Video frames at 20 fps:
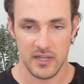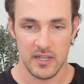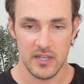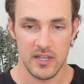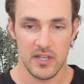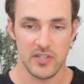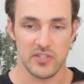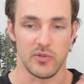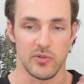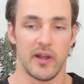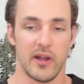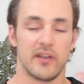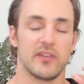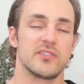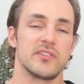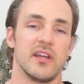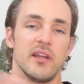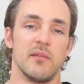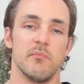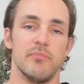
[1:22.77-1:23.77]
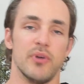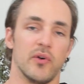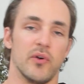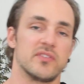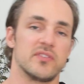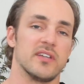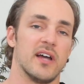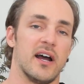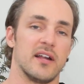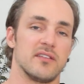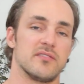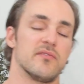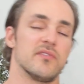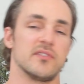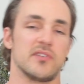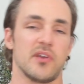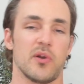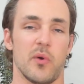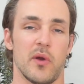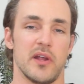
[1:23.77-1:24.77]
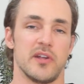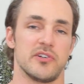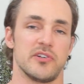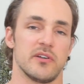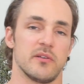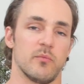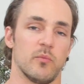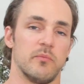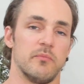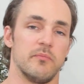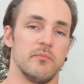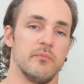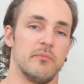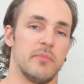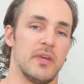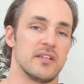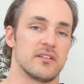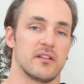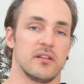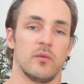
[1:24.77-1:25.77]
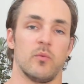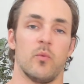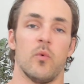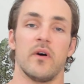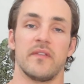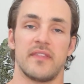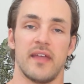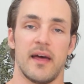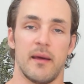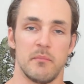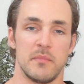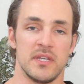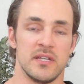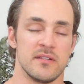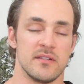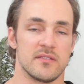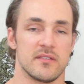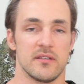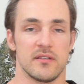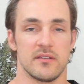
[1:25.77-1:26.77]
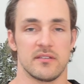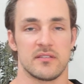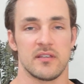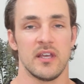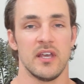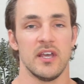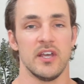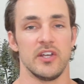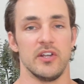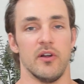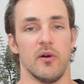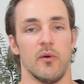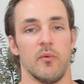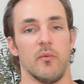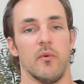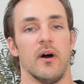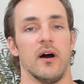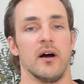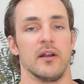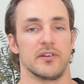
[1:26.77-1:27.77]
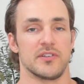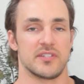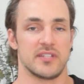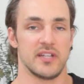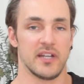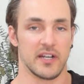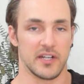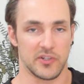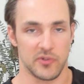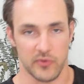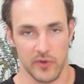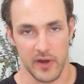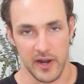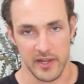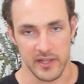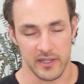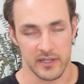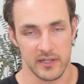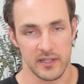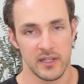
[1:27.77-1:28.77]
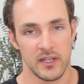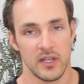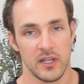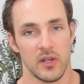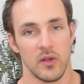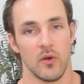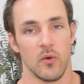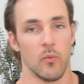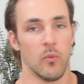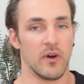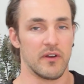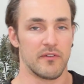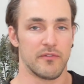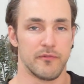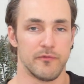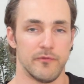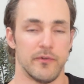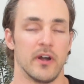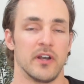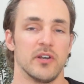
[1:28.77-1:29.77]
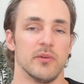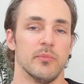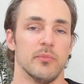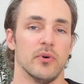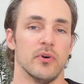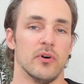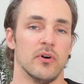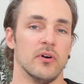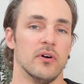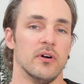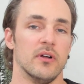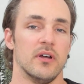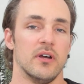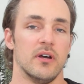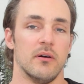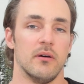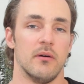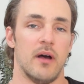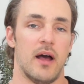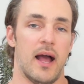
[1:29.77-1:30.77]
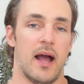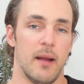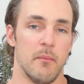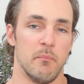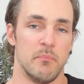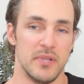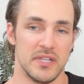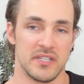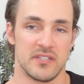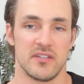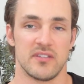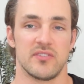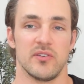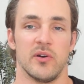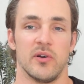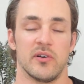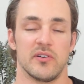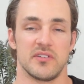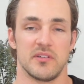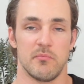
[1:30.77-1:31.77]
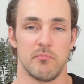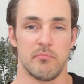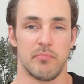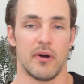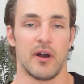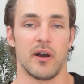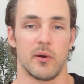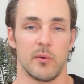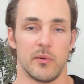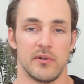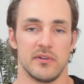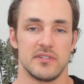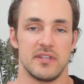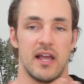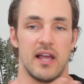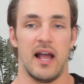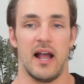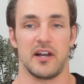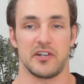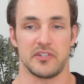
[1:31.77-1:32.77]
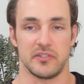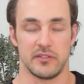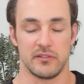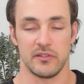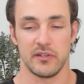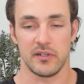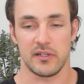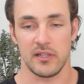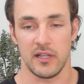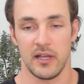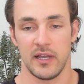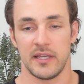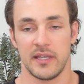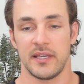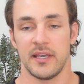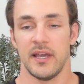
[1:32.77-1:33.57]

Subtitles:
So I understand both sides of this equation. Basically, what that means is, understanding credit, what fundable business owners and borrowers actually look like.